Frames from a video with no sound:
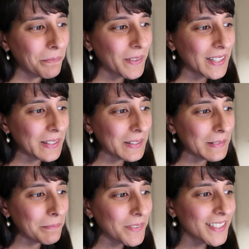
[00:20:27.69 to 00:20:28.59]
But
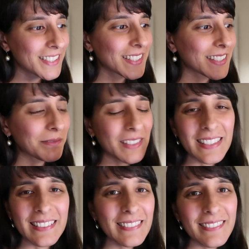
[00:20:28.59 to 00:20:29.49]
um, this is just something
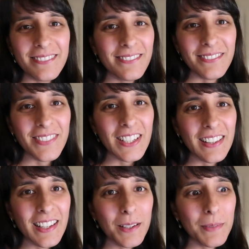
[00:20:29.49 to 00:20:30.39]
for you to
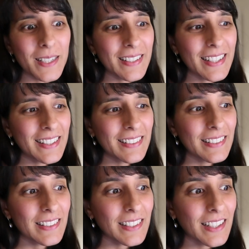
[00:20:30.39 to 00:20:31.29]
think about,
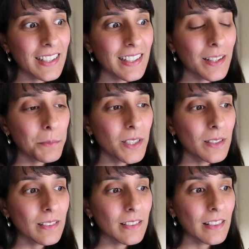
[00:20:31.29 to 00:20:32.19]
and uh, I'm
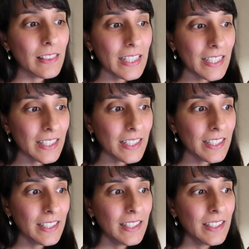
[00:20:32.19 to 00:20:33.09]
going to
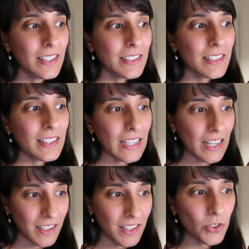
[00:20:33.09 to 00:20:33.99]
link to the
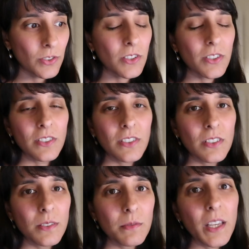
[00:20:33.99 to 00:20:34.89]
article,
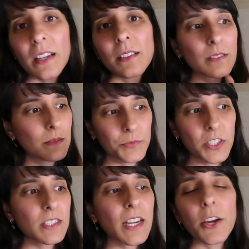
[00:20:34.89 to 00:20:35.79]
uh,
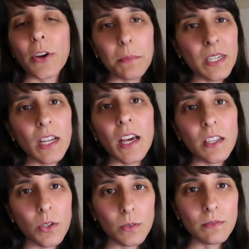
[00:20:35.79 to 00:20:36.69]
to the diagram in an
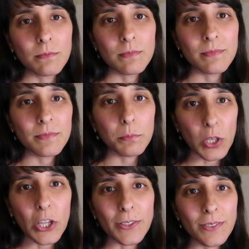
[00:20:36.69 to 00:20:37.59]
article
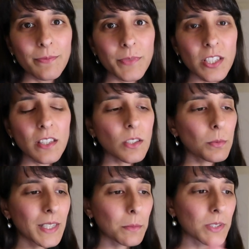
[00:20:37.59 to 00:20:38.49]
below, so that
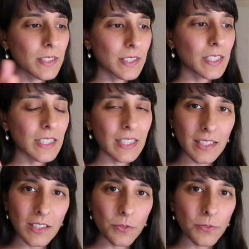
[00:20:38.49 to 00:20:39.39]
you'll be able to see
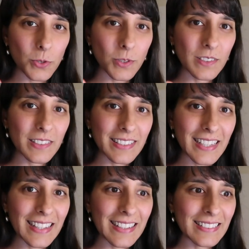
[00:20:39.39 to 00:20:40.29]
it in full
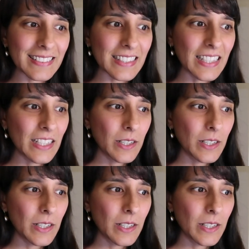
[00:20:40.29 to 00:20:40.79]
and